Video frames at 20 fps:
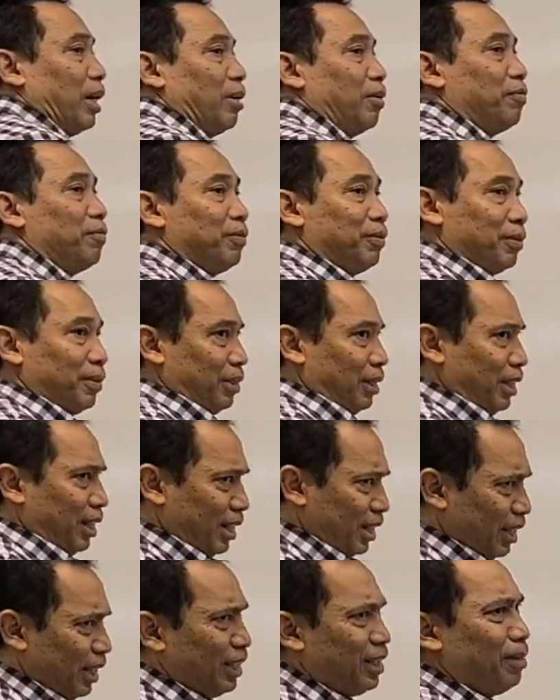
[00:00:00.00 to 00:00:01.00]
have
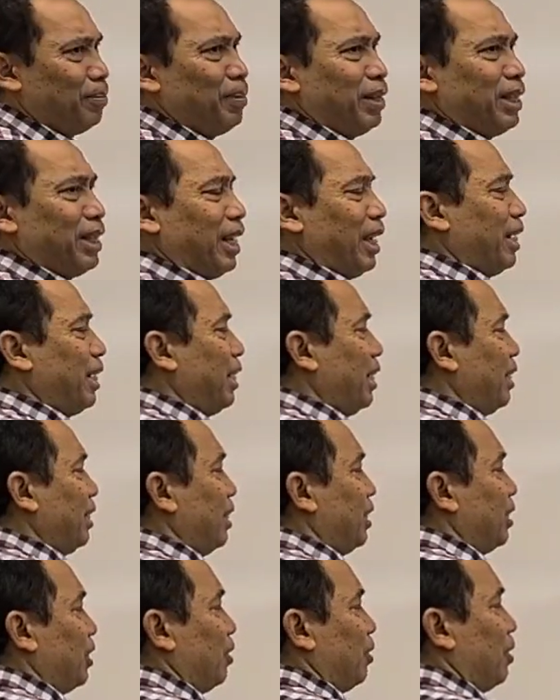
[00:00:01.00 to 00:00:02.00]
a little bit
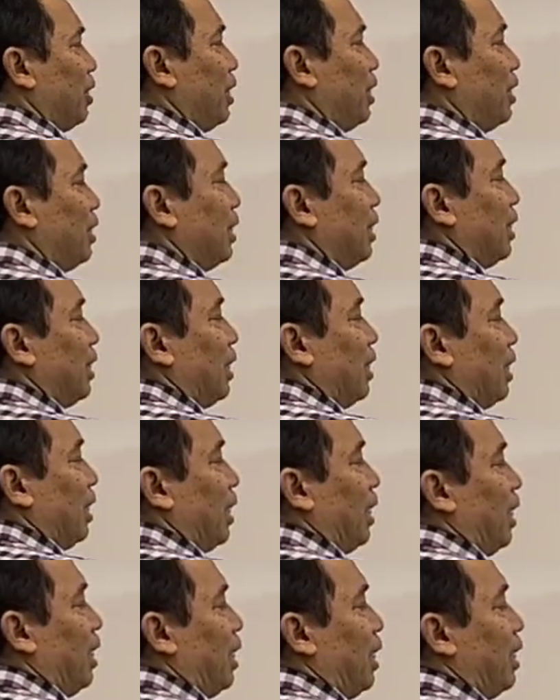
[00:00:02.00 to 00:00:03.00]
energy storage
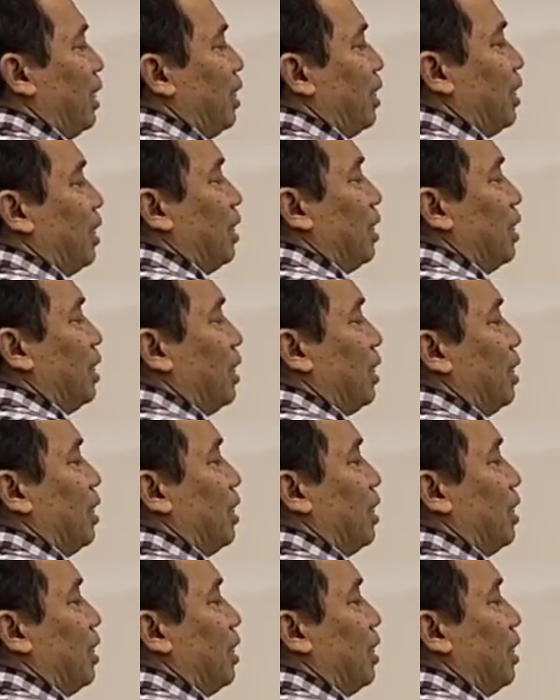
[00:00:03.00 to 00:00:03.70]
in